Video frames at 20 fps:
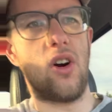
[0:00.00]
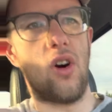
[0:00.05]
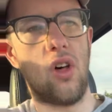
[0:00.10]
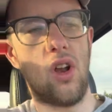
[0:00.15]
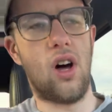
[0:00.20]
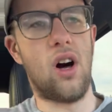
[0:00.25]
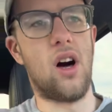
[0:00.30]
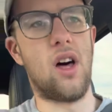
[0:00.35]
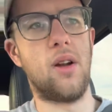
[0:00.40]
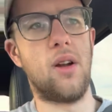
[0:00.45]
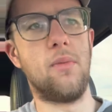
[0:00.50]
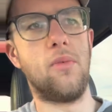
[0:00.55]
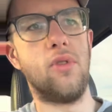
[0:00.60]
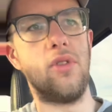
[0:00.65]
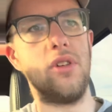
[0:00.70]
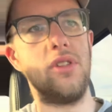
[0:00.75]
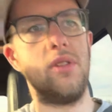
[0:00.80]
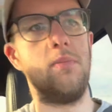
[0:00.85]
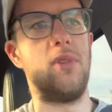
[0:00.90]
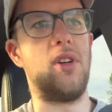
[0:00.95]
caught an
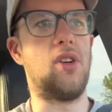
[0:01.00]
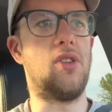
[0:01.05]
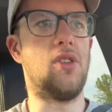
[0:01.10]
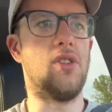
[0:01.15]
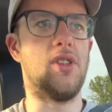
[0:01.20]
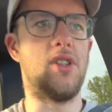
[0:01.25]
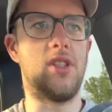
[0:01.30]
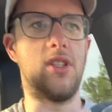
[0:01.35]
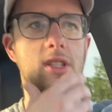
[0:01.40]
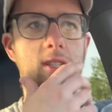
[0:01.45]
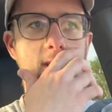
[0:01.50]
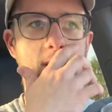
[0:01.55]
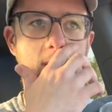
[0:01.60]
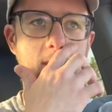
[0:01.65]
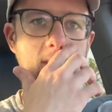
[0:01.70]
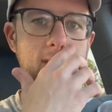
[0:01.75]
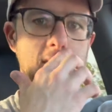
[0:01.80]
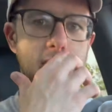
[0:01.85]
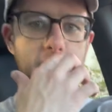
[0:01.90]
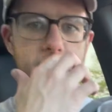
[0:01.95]
audible in the middle of the
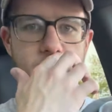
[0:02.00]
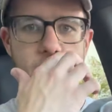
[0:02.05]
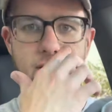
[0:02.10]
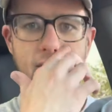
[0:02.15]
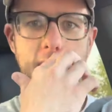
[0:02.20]
gym session